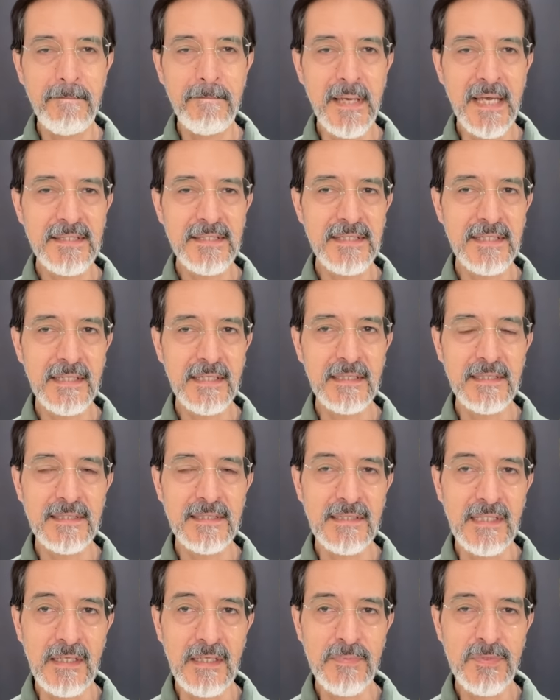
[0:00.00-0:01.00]
basically
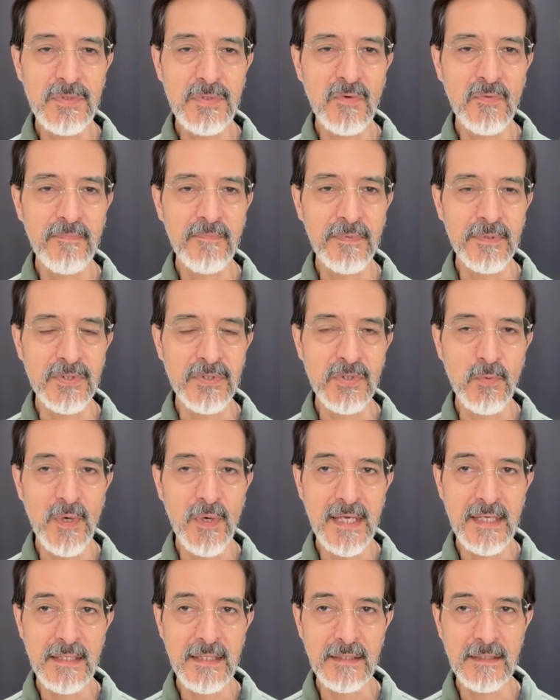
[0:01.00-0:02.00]
seems to have
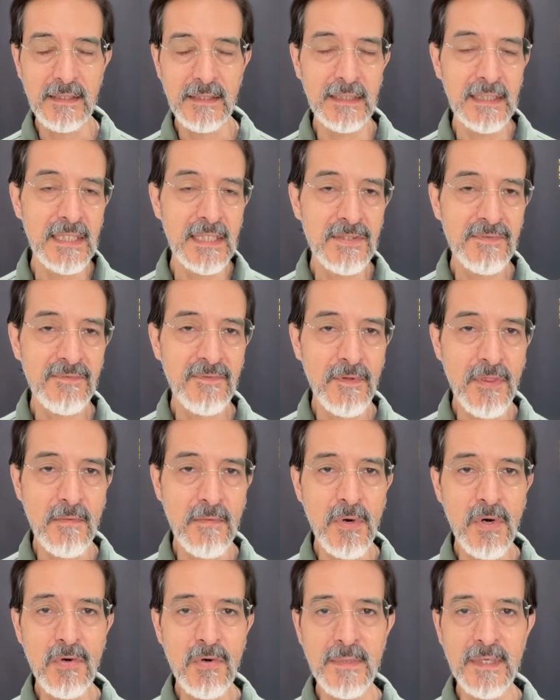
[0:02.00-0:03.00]
persuaded, at least for the
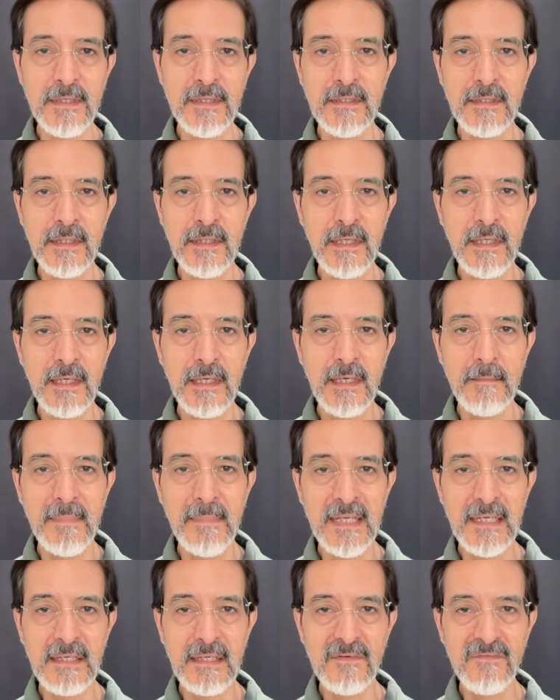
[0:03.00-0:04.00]
moment,
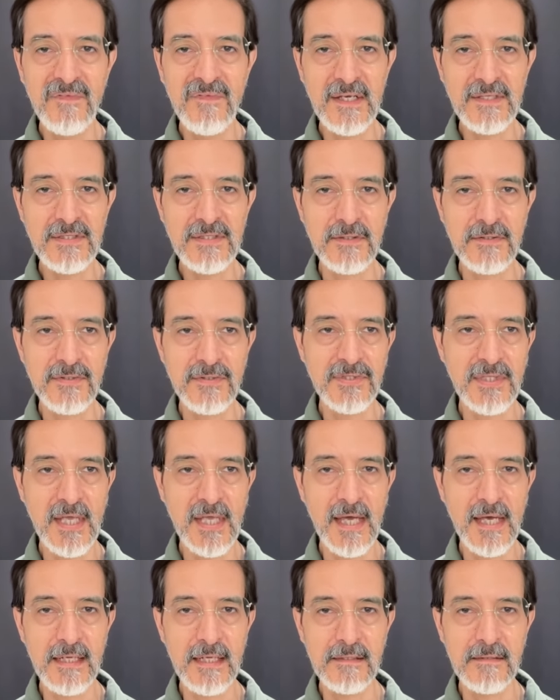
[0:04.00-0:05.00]
many investors
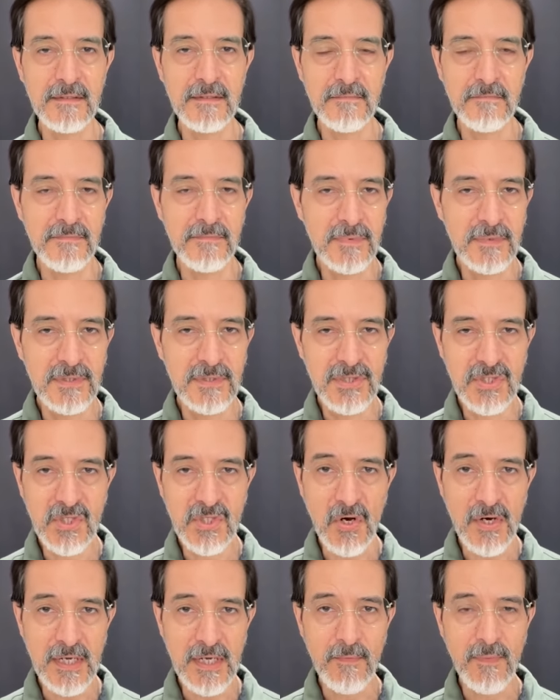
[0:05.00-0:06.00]
that
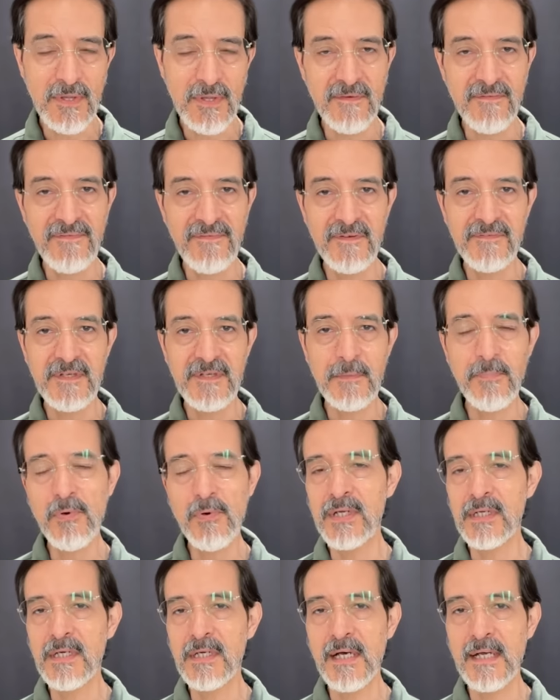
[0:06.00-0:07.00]
starting with a 50
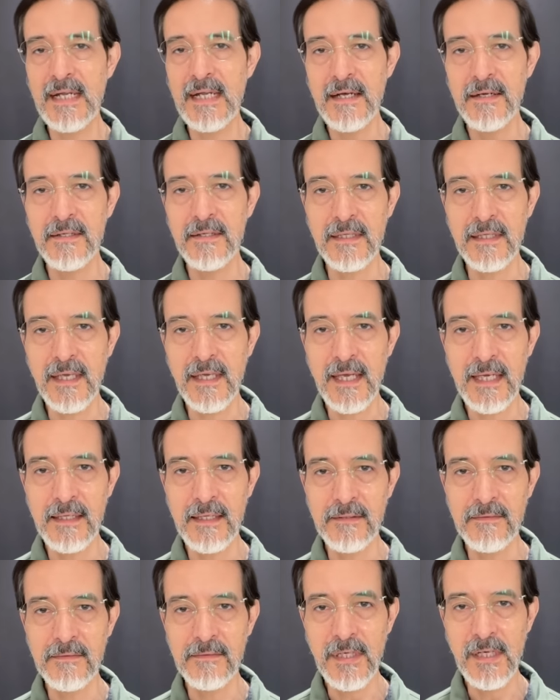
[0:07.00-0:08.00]
point cut out of the
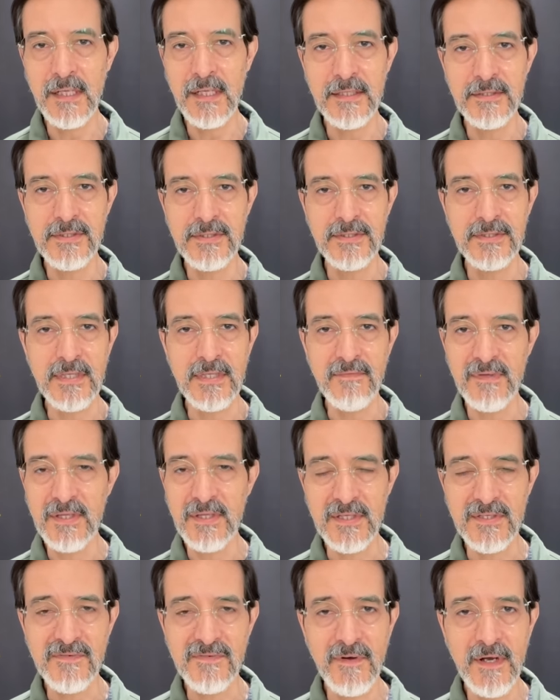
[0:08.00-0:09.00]
gate, well, this is
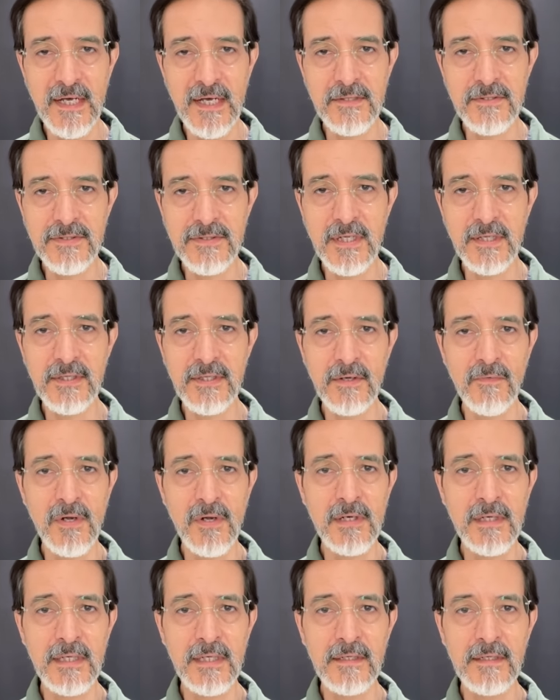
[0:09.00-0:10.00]
everything's fine. There's nothing
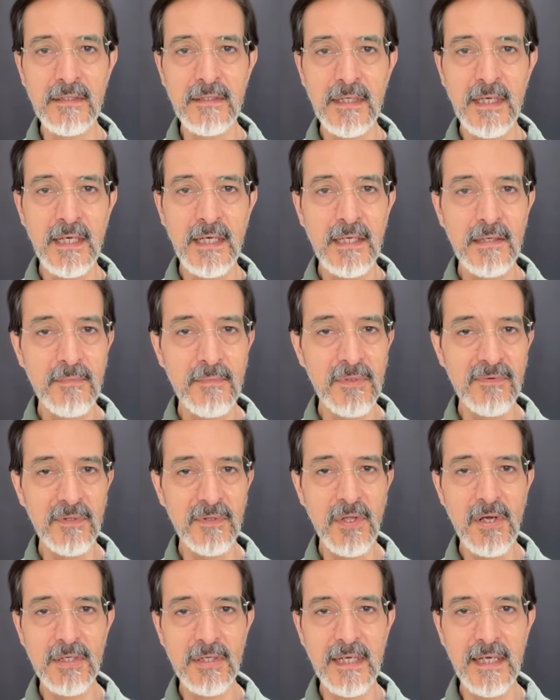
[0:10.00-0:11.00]
wrong here. Move
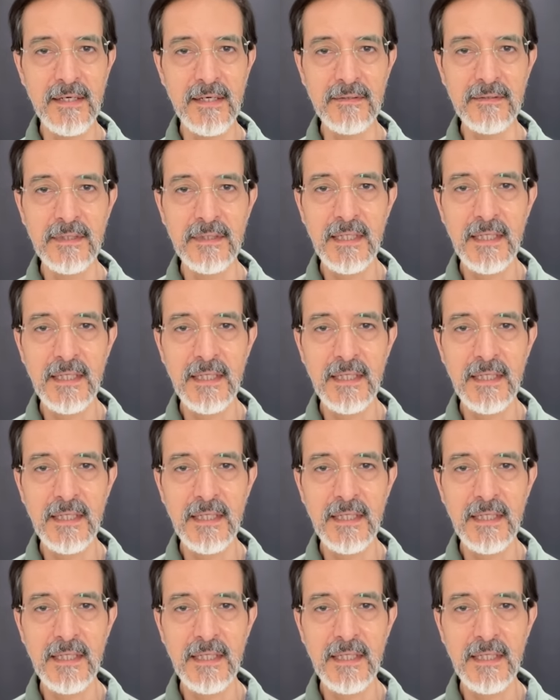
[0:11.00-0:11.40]
along now.